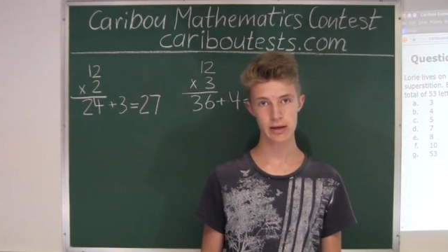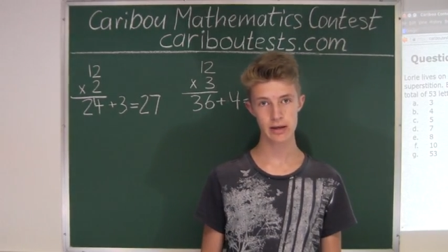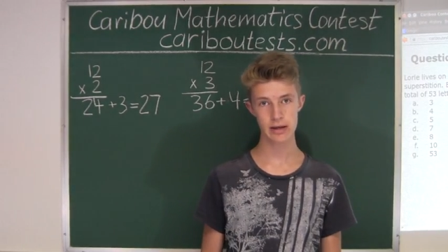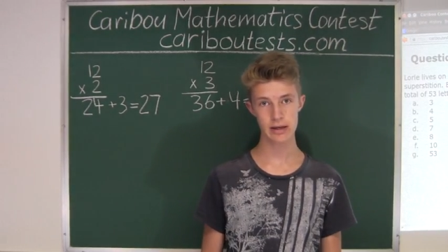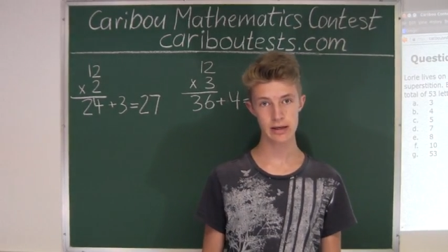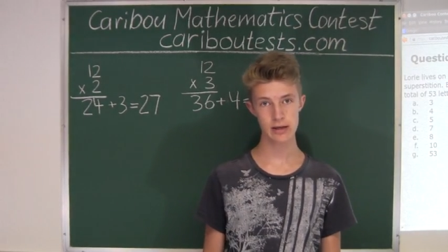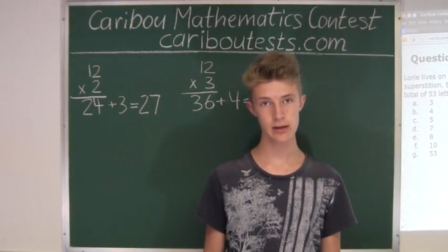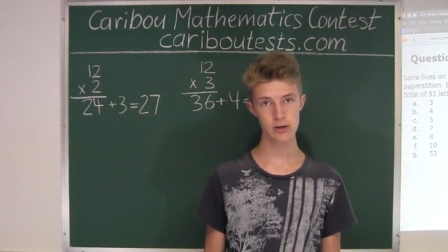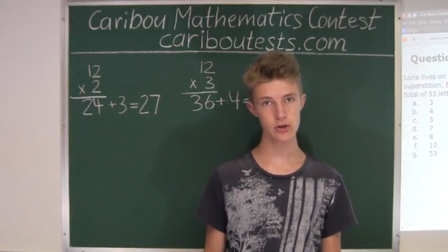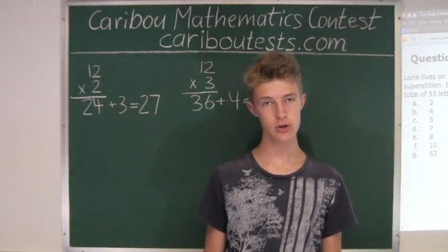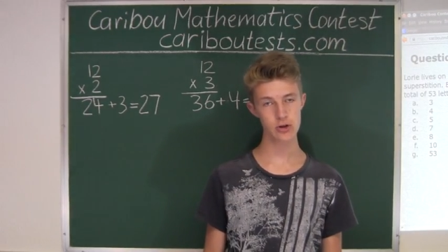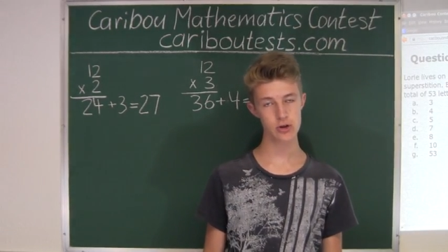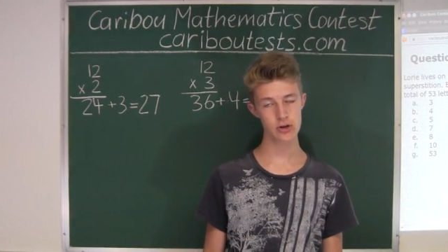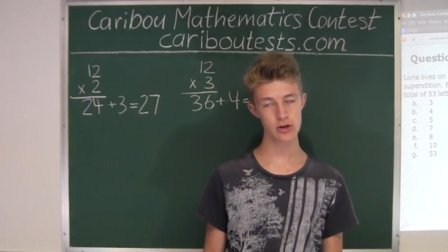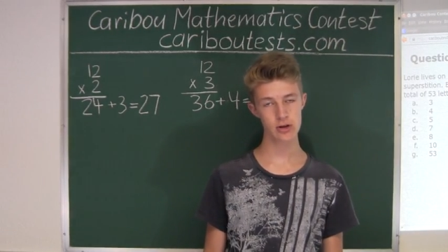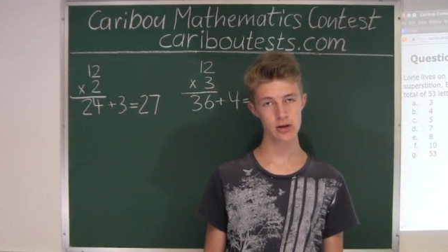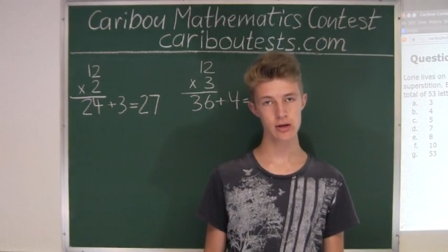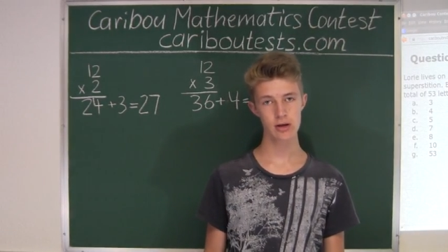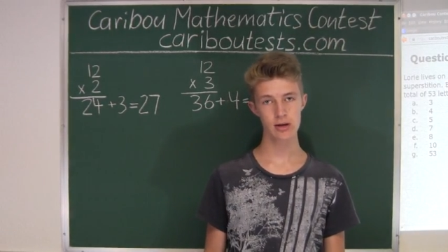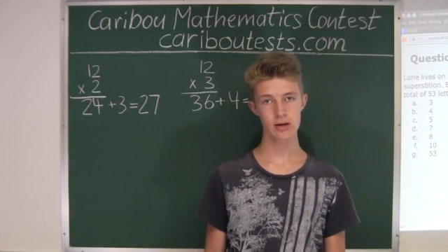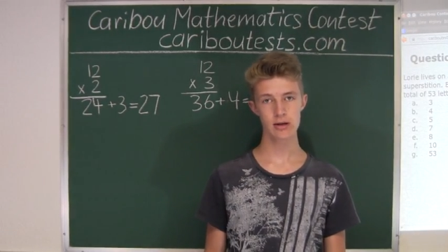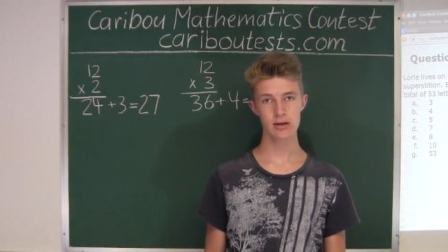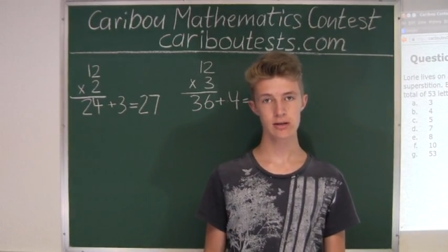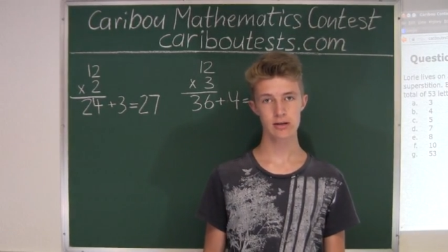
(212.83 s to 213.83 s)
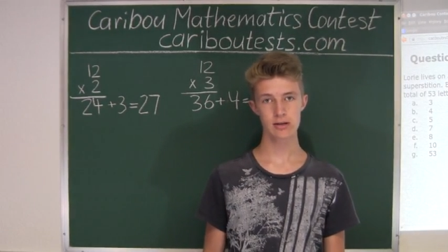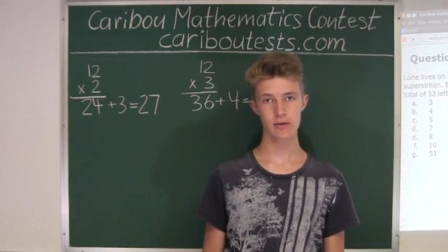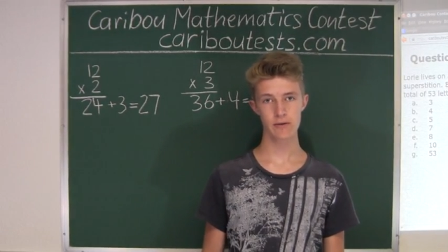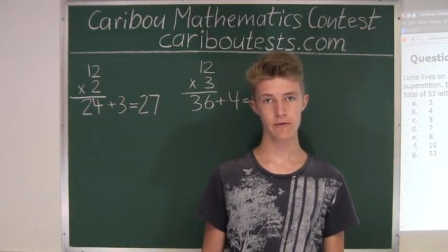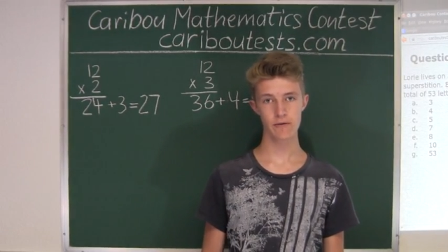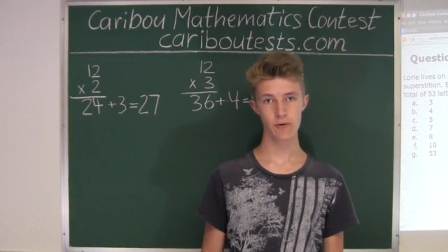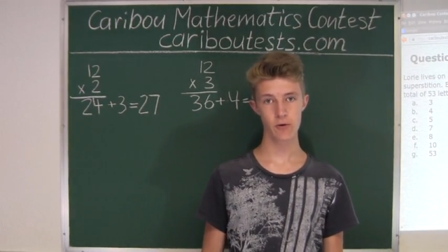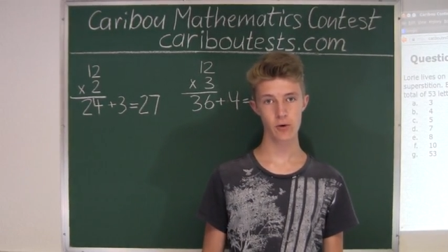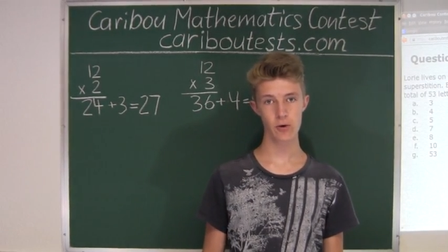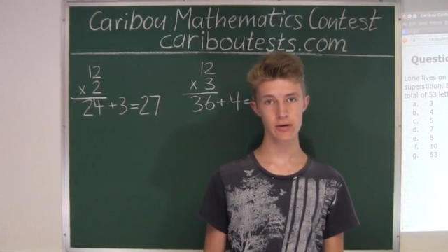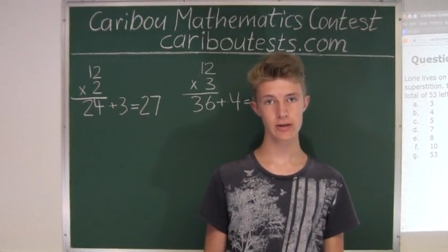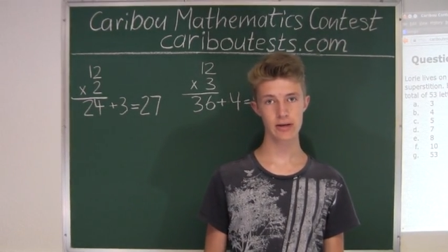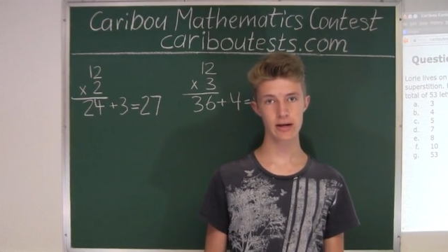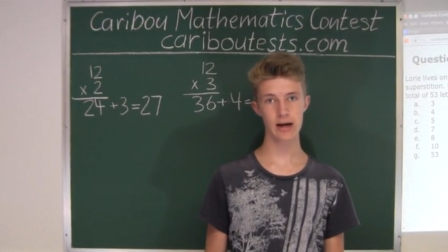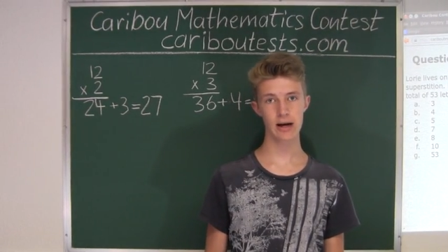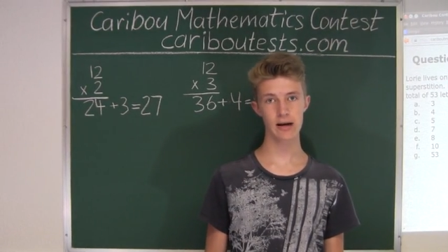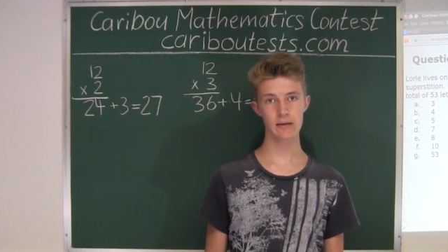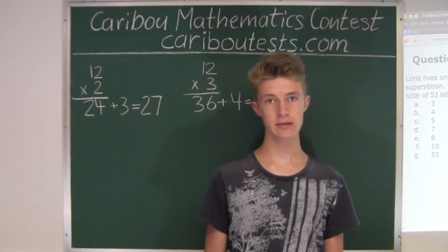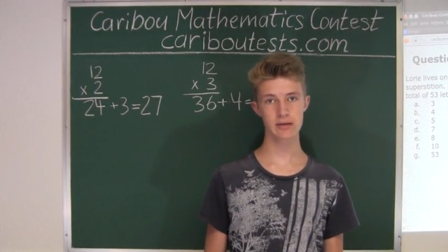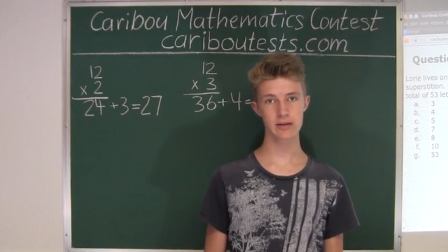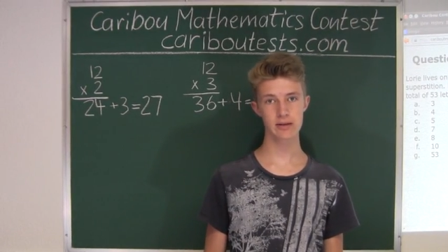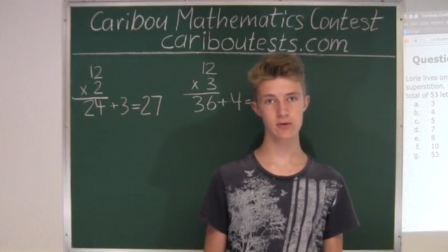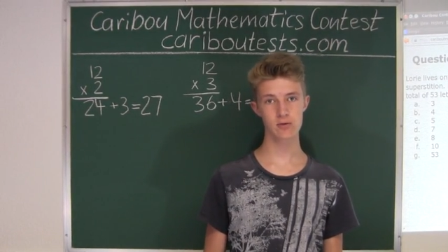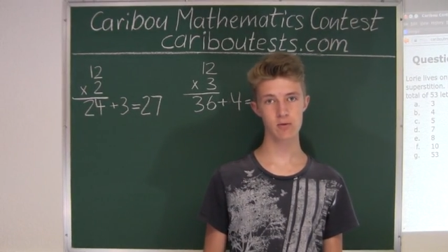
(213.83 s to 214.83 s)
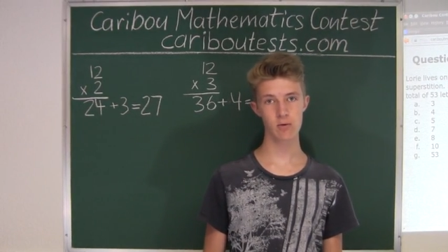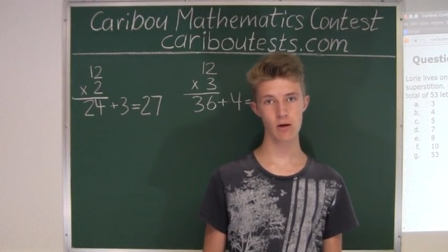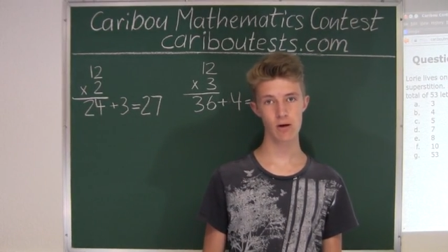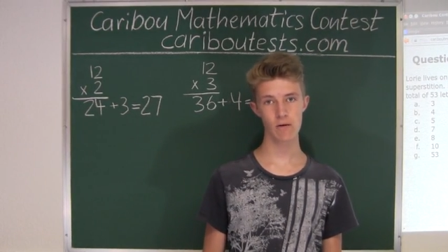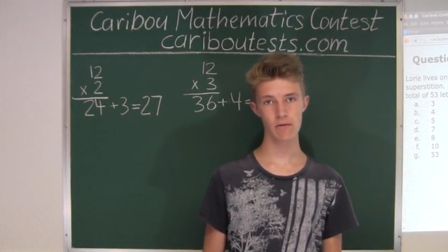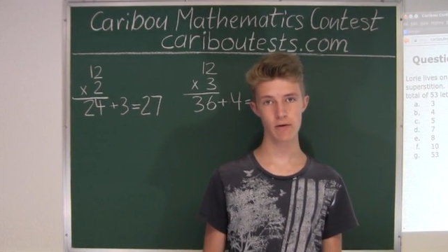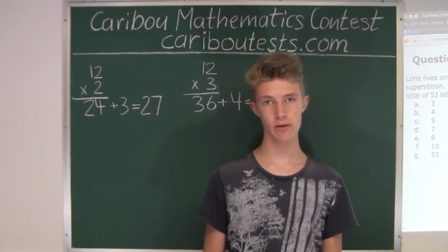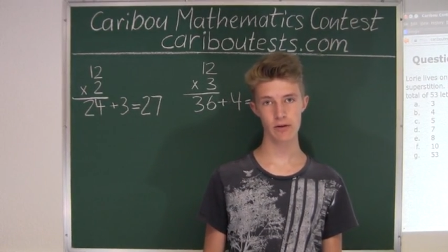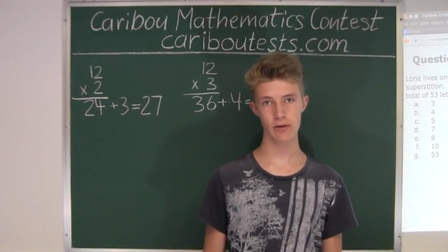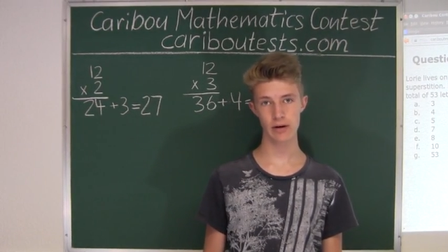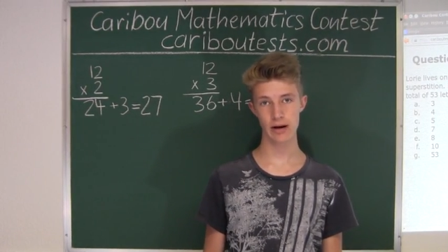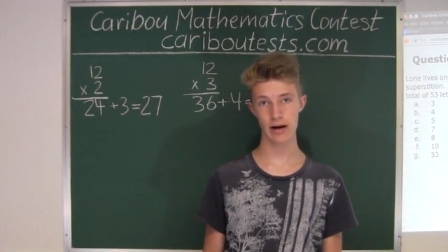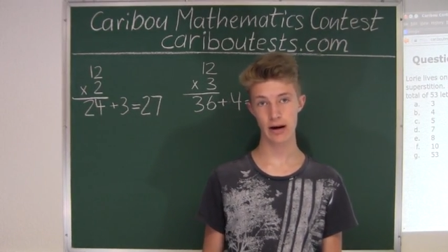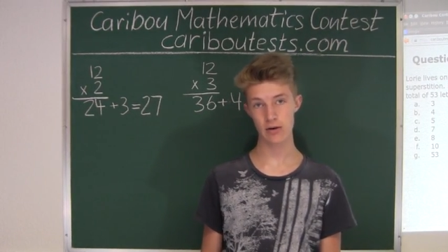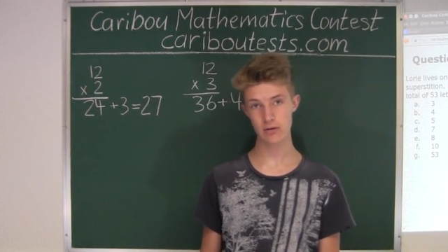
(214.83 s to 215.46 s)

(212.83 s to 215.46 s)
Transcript: each, so 4 times the 12 other